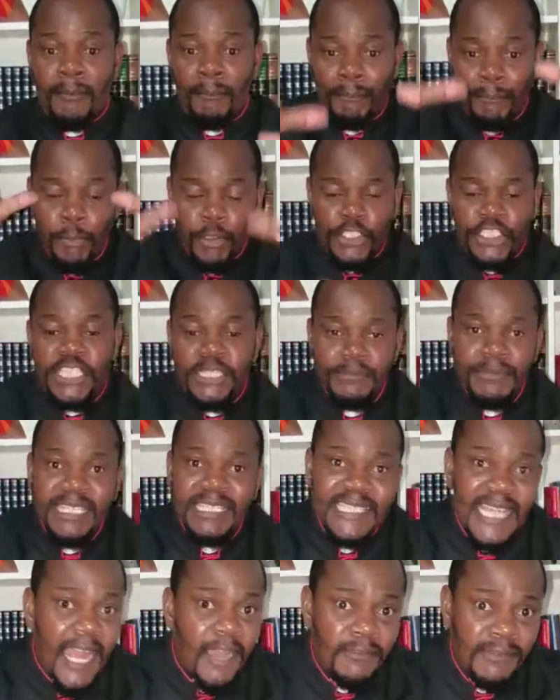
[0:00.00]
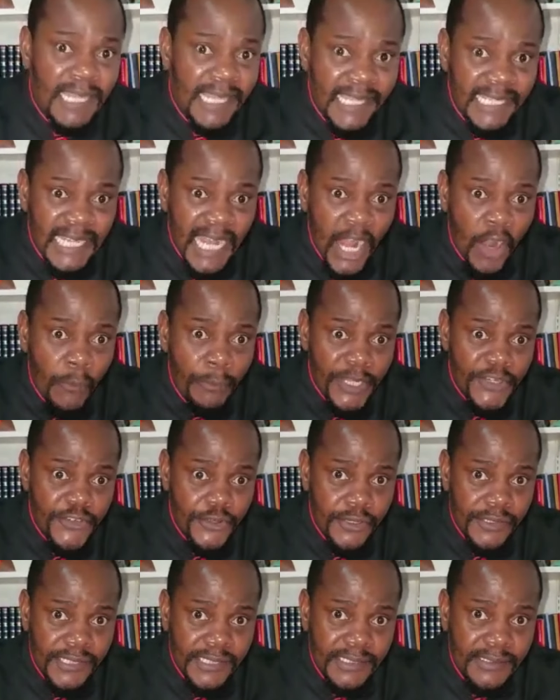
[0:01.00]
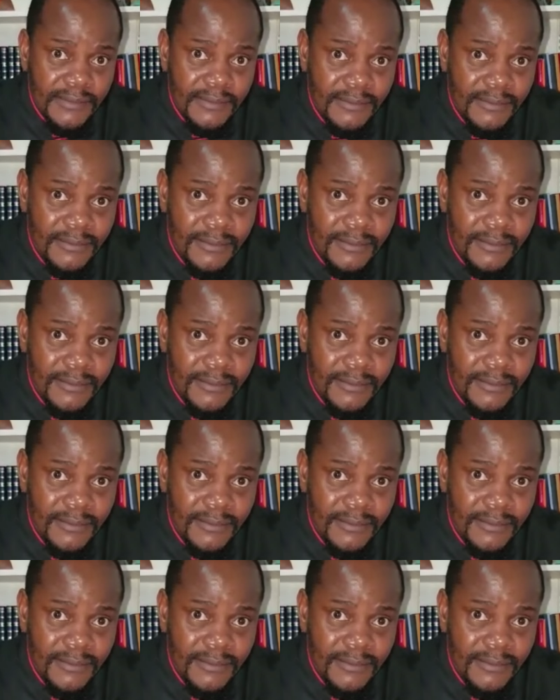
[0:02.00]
pushing me down like an albatross.